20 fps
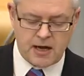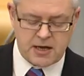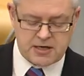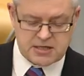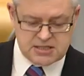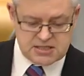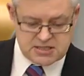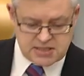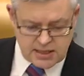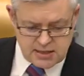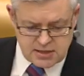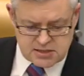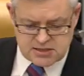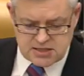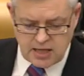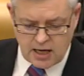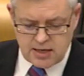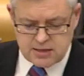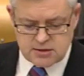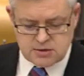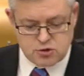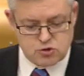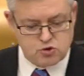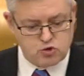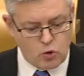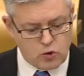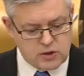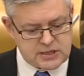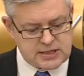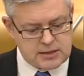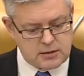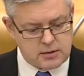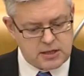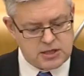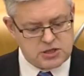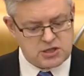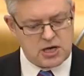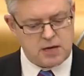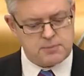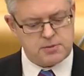And as things stand, no deal
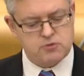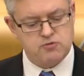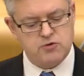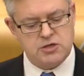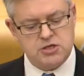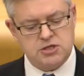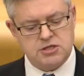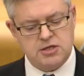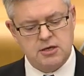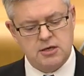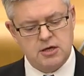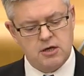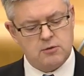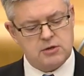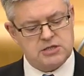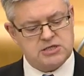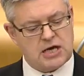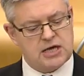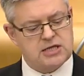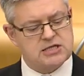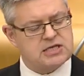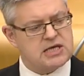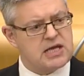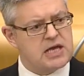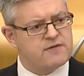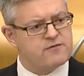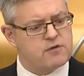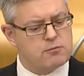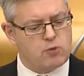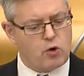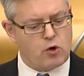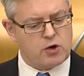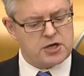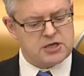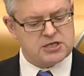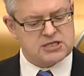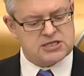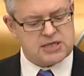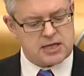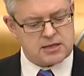has yet been reached, which adds even more
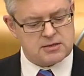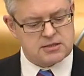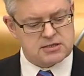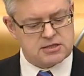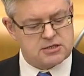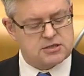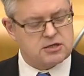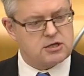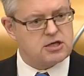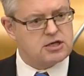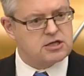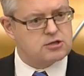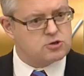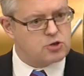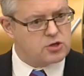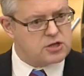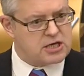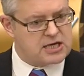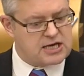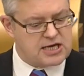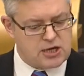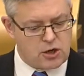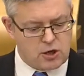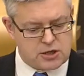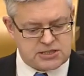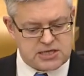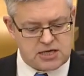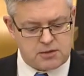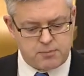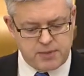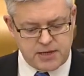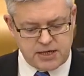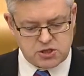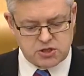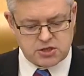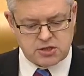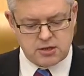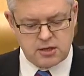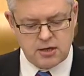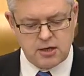uncertainty to the chaotic
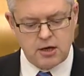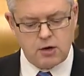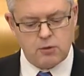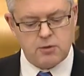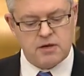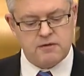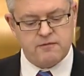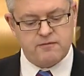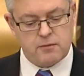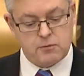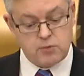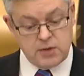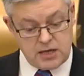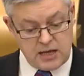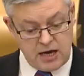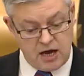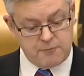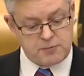picture we